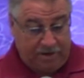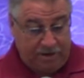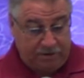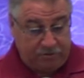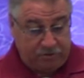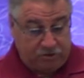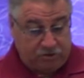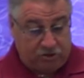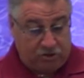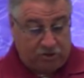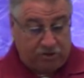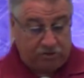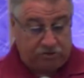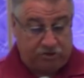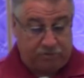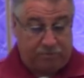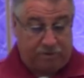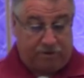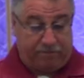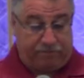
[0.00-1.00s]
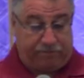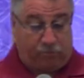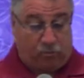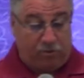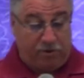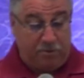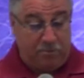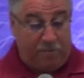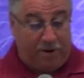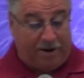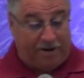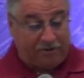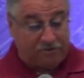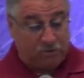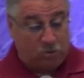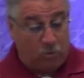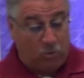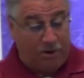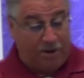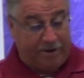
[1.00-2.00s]
and the church about 40
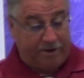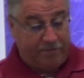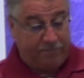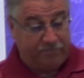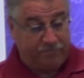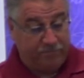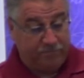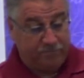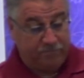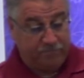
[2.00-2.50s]
miles away.